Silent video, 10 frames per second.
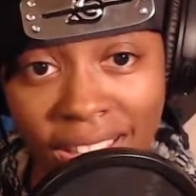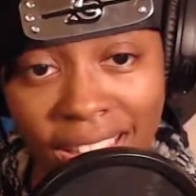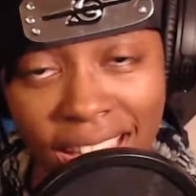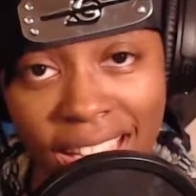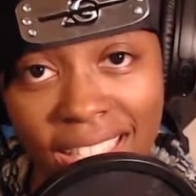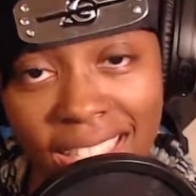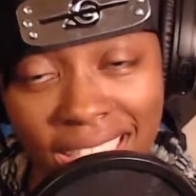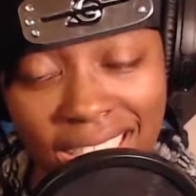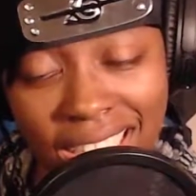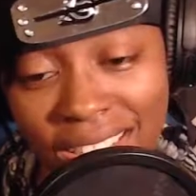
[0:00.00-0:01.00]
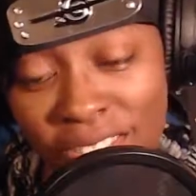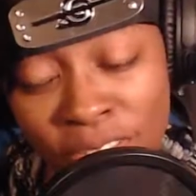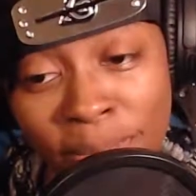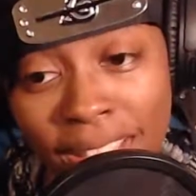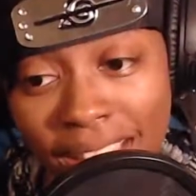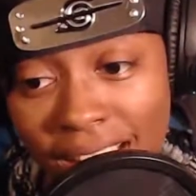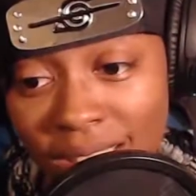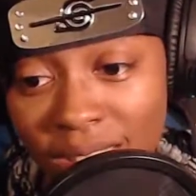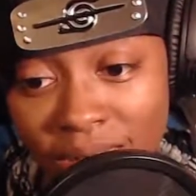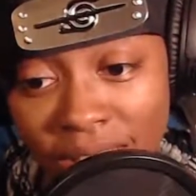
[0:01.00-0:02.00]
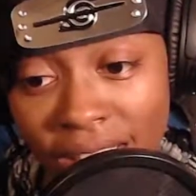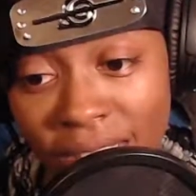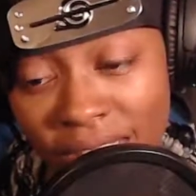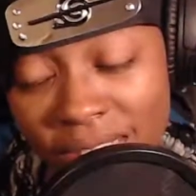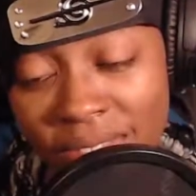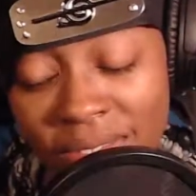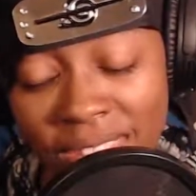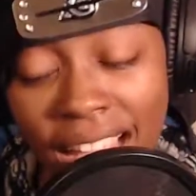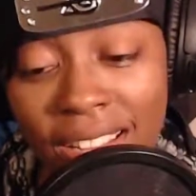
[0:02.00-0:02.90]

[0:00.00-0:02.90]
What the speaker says: that you spent thousands of I